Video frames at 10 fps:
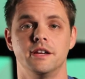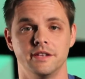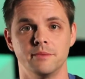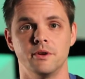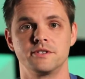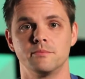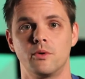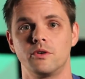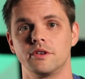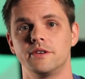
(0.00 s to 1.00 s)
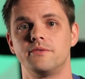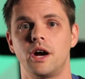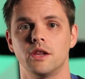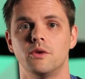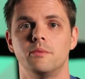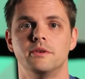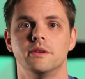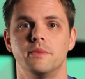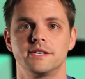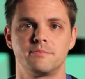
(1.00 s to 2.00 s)
and then most importantly, follow up
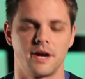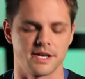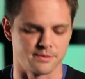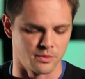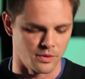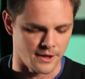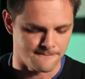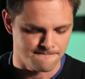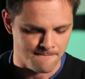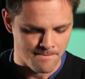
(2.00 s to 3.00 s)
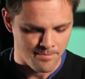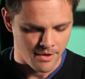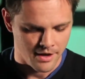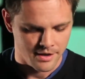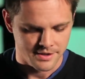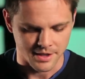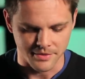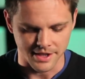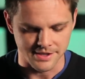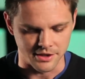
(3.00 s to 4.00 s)
in the best possible way. Some
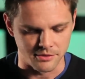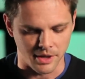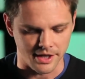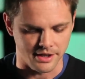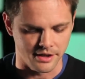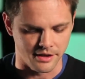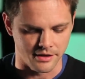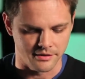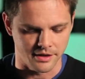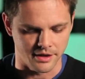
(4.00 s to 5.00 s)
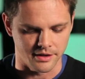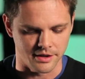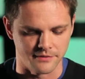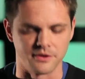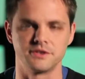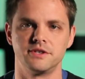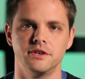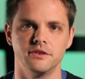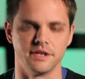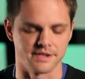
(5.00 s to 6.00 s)
things that you might hear if your
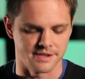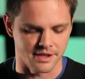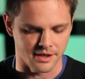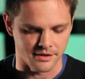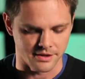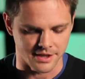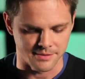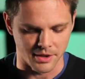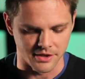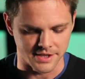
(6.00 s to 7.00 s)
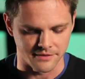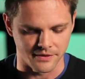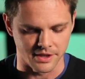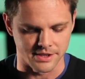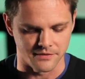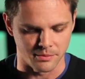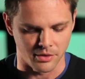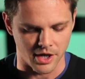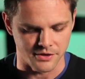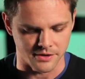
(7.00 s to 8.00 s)
student is experiencing feelings of
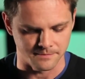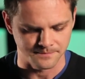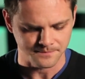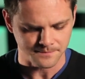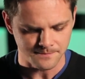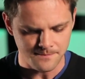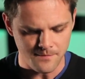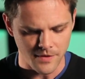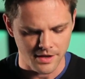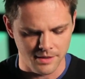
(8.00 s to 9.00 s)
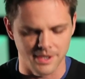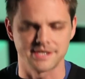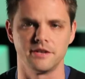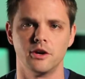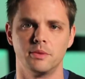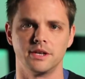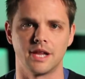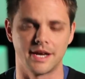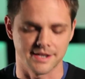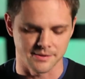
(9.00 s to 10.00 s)
depression, they might say, nobody
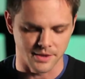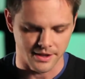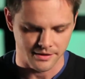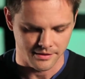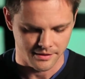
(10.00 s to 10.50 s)
likes me.